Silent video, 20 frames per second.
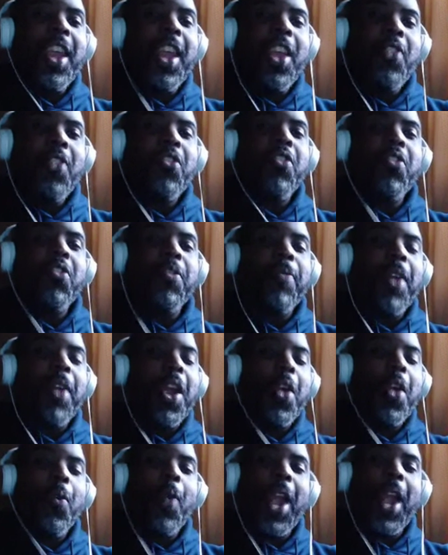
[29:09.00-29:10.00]
it's just a
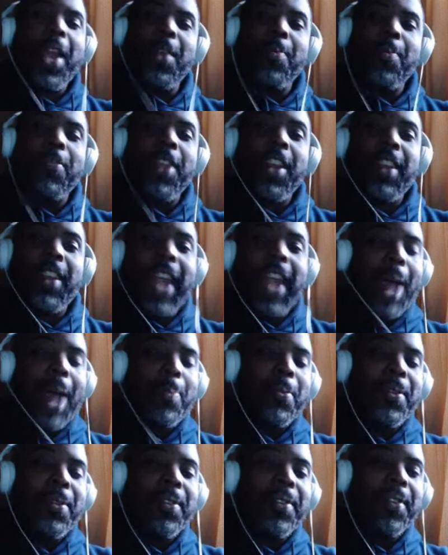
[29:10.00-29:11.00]
very random thing to
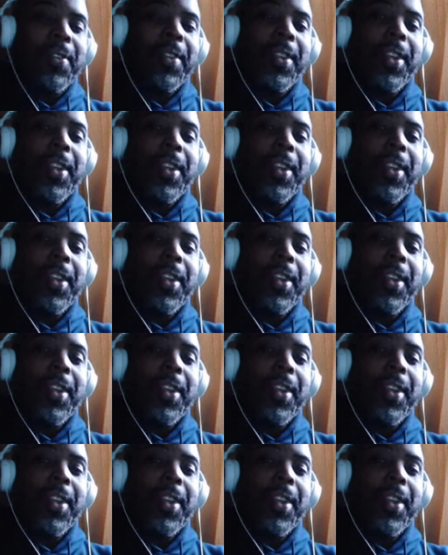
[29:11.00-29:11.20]
happen.